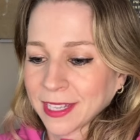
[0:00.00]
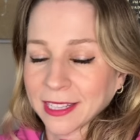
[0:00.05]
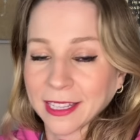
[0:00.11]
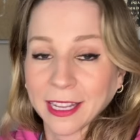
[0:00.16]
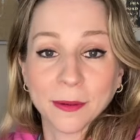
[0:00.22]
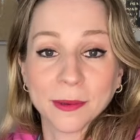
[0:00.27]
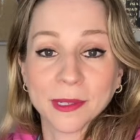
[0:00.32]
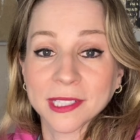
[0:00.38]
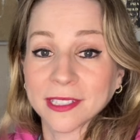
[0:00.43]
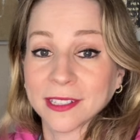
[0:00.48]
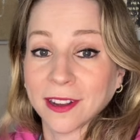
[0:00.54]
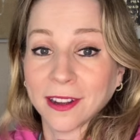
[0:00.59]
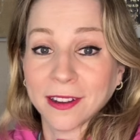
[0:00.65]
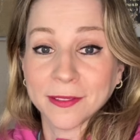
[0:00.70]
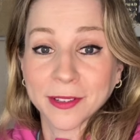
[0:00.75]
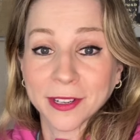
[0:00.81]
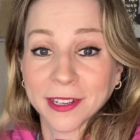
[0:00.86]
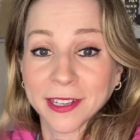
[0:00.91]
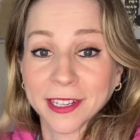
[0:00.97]
That was
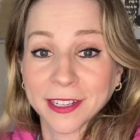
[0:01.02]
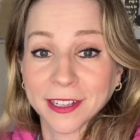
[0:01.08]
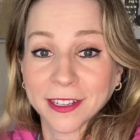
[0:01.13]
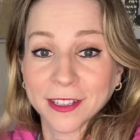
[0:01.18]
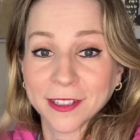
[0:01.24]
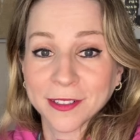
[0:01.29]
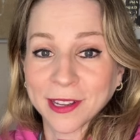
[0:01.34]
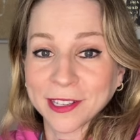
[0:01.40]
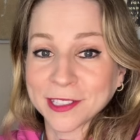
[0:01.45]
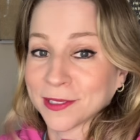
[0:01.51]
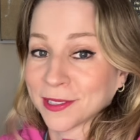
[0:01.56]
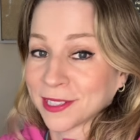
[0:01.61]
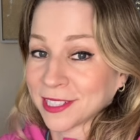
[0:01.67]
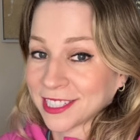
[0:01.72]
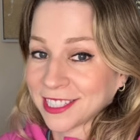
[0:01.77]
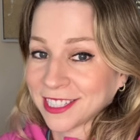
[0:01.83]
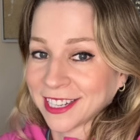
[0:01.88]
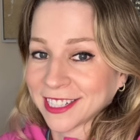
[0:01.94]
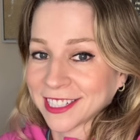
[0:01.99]
not very good. As you can
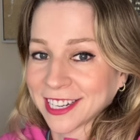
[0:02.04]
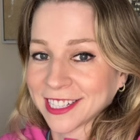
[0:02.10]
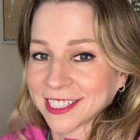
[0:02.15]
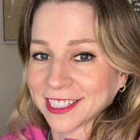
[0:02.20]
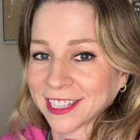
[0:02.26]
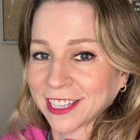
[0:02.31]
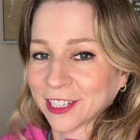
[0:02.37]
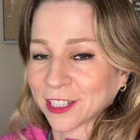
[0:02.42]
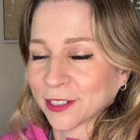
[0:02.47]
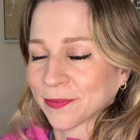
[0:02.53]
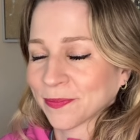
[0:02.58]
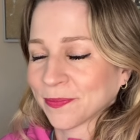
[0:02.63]
see, I changed it later.